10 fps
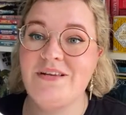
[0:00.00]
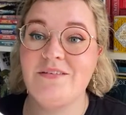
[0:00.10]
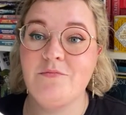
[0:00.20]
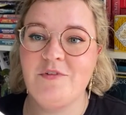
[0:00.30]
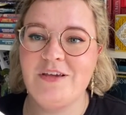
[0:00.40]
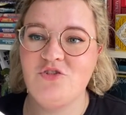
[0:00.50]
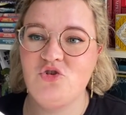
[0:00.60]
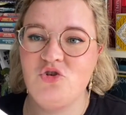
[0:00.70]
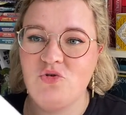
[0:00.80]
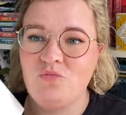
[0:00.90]
something to
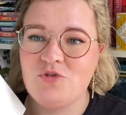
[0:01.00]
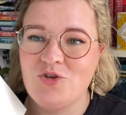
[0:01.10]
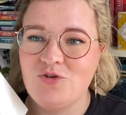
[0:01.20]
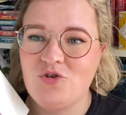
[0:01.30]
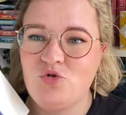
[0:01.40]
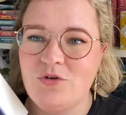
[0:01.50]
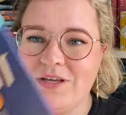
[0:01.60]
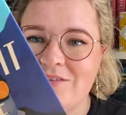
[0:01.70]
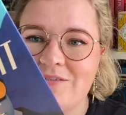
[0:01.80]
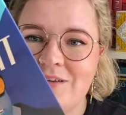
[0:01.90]
you so that you
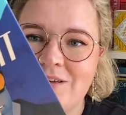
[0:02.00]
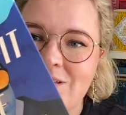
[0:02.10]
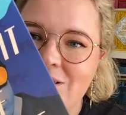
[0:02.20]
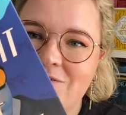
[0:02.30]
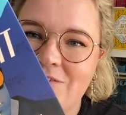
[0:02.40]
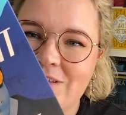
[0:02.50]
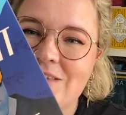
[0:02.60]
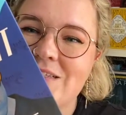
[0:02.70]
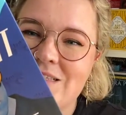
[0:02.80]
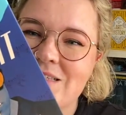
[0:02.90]
can feel
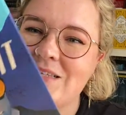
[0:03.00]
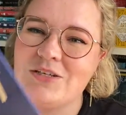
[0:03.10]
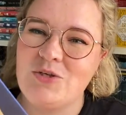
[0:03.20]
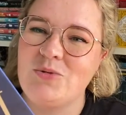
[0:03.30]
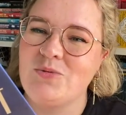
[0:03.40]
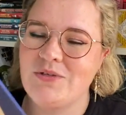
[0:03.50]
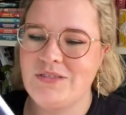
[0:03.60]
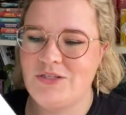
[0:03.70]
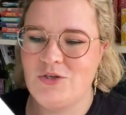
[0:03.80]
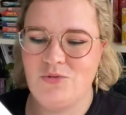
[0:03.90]
this is a cute
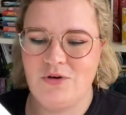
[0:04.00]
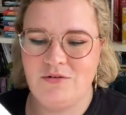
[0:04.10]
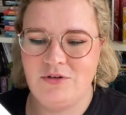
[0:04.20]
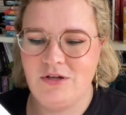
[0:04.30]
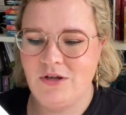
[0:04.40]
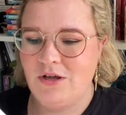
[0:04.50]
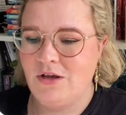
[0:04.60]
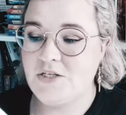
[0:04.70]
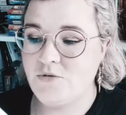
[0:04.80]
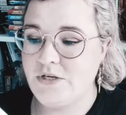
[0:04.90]
cover.
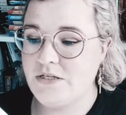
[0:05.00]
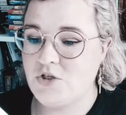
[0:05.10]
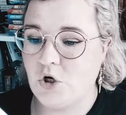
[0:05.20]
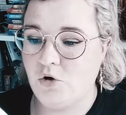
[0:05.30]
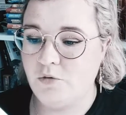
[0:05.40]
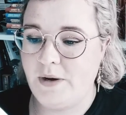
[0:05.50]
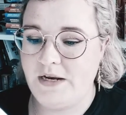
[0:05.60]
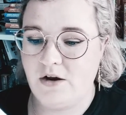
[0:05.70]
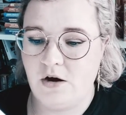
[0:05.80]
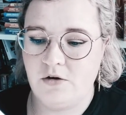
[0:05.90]
History is told by
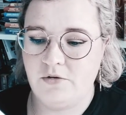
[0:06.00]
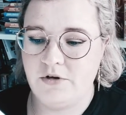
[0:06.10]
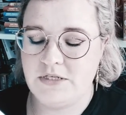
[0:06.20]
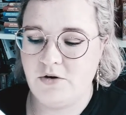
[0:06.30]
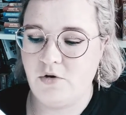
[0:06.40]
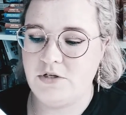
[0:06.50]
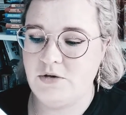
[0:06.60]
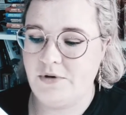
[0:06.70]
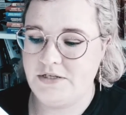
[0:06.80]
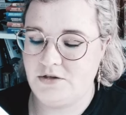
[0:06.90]
the conquerors across
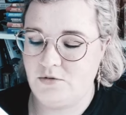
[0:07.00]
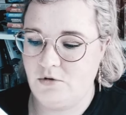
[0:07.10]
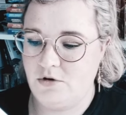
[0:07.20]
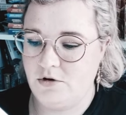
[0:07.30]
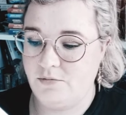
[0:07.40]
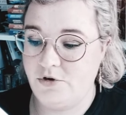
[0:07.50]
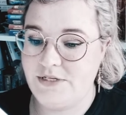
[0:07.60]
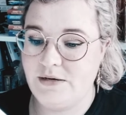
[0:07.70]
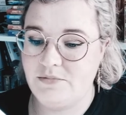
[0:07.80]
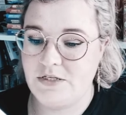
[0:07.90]
the Western world.
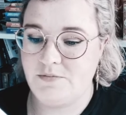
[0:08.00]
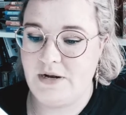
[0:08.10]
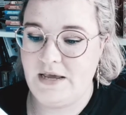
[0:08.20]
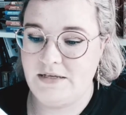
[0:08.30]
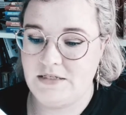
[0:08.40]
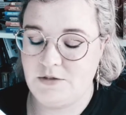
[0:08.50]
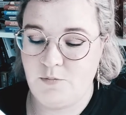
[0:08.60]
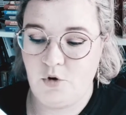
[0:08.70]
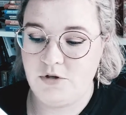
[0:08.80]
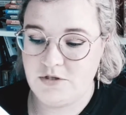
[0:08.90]
Museum displays the
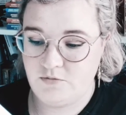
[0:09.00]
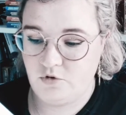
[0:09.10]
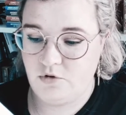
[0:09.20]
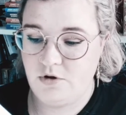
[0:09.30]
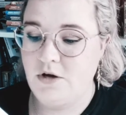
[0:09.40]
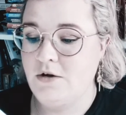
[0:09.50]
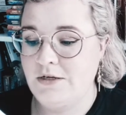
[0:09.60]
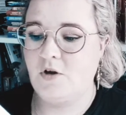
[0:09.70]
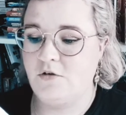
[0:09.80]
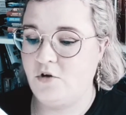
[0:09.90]
spoils of war,
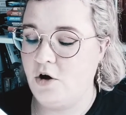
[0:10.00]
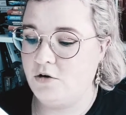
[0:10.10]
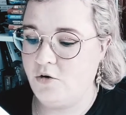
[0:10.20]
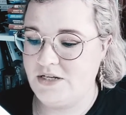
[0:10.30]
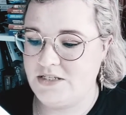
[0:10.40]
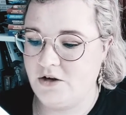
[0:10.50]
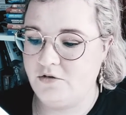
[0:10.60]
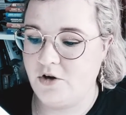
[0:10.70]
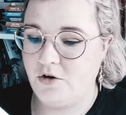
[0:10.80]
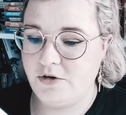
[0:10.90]
of conquest, of
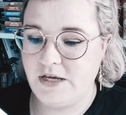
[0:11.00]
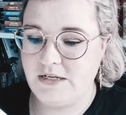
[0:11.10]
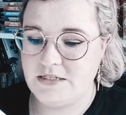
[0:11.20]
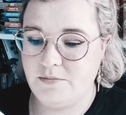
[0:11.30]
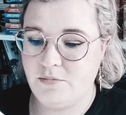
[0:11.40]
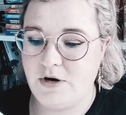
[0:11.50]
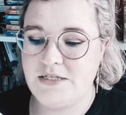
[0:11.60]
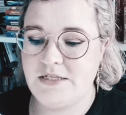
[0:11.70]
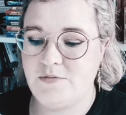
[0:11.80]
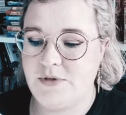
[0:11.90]
colonialism,
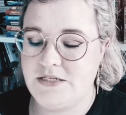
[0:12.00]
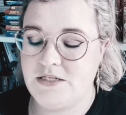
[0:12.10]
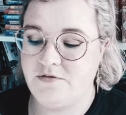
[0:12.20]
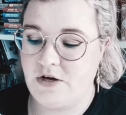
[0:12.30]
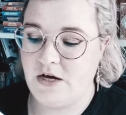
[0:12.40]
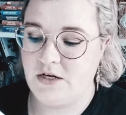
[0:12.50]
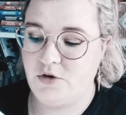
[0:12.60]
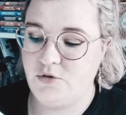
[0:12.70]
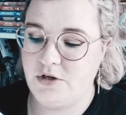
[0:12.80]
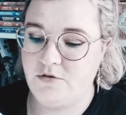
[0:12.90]
priceless pieces of art
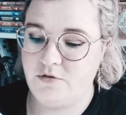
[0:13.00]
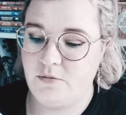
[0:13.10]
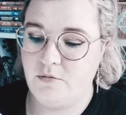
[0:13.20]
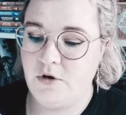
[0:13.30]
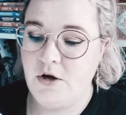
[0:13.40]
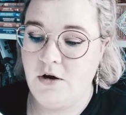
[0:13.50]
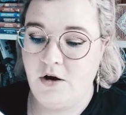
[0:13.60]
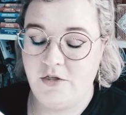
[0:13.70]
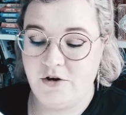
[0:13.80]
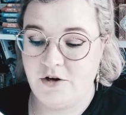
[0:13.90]
looted from
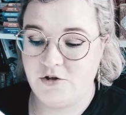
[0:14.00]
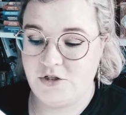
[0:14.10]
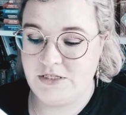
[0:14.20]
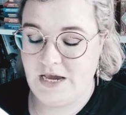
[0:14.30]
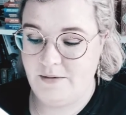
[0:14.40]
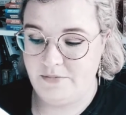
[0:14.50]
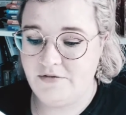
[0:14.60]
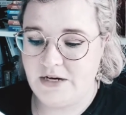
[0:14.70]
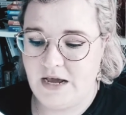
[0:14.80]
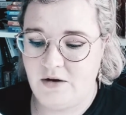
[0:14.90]
other countries kept
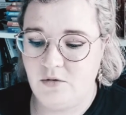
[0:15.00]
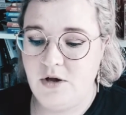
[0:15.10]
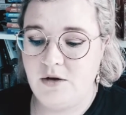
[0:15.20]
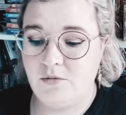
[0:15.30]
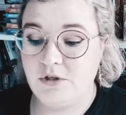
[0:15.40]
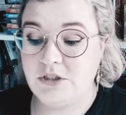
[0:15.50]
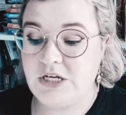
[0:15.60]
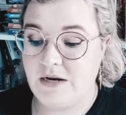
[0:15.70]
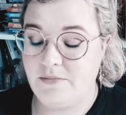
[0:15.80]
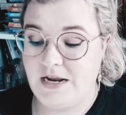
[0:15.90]
even now. Will
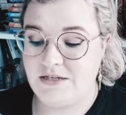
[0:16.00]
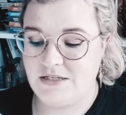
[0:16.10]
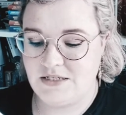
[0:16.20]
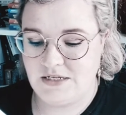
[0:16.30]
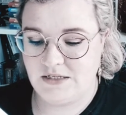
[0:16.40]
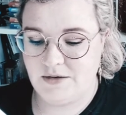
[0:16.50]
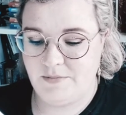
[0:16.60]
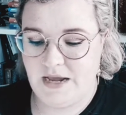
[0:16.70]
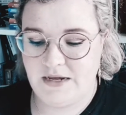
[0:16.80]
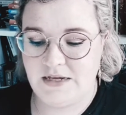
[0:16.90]
Chen plans to steal them
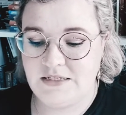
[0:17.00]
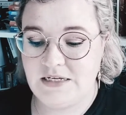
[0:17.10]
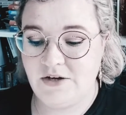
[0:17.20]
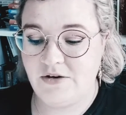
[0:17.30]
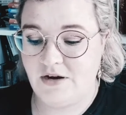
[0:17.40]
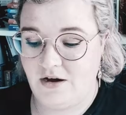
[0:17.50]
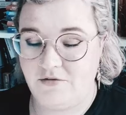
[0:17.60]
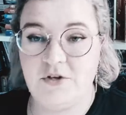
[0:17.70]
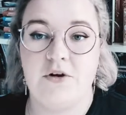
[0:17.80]
back. A senior at Harvard,